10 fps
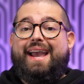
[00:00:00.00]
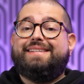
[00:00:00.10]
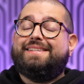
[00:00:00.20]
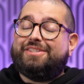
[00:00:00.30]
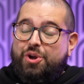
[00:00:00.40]

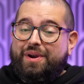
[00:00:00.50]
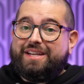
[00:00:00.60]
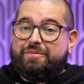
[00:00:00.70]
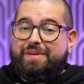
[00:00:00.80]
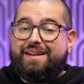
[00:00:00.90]
And since going
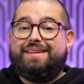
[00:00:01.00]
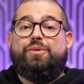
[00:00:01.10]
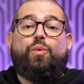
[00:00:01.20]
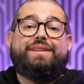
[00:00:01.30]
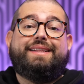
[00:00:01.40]

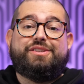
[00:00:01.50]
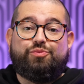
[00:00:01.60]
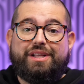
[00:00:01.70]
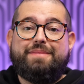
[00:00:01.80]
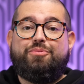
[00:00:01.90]
independent, one thing that's
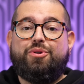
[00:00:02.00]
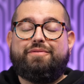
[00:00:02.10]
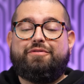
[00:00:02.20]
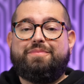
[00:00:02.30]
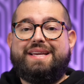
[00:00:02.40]
really
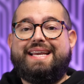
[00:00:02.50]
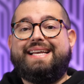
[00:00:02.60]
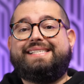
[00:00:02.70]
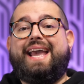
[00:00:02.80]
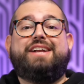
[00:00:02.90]
important for me
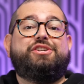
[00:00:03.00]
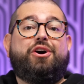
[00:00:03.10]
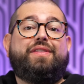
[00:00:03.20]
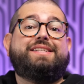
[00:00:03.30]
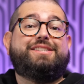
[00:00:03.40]
is catching
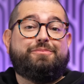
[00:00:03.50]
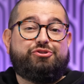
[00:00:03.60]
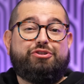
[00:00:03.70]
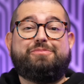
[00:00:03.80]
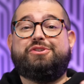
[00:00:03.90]
all that
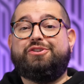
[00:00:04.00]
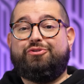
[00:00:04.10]
subscription